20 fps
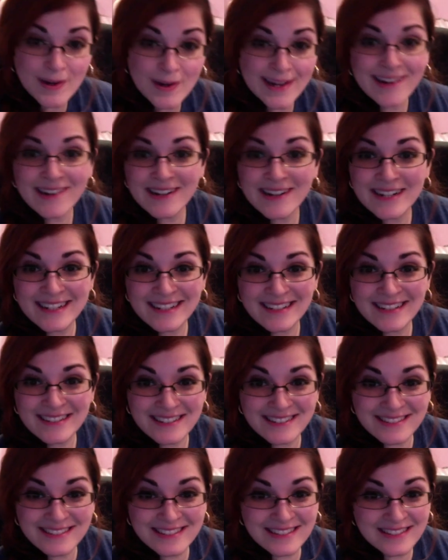wear it
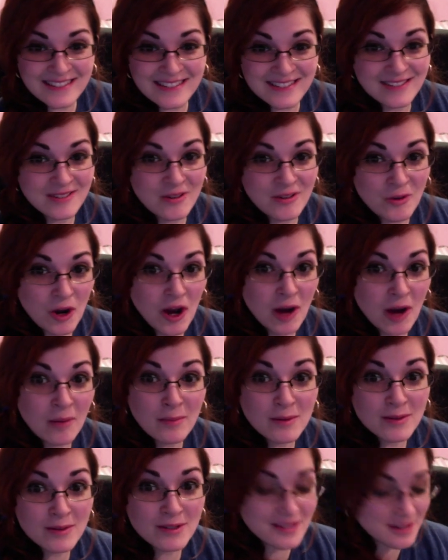because it's so
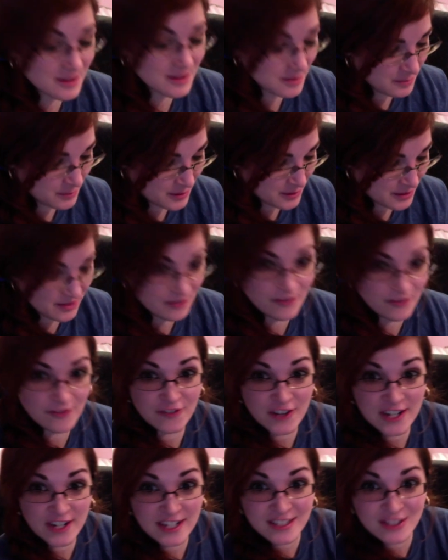cumbersome with the
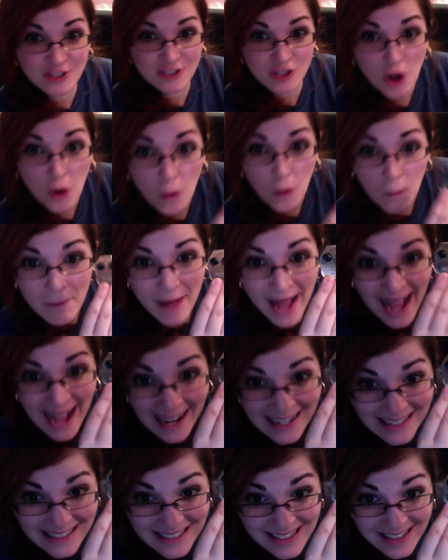frickin' two
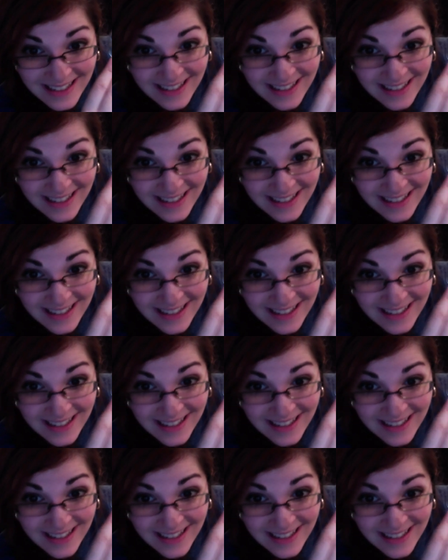backs.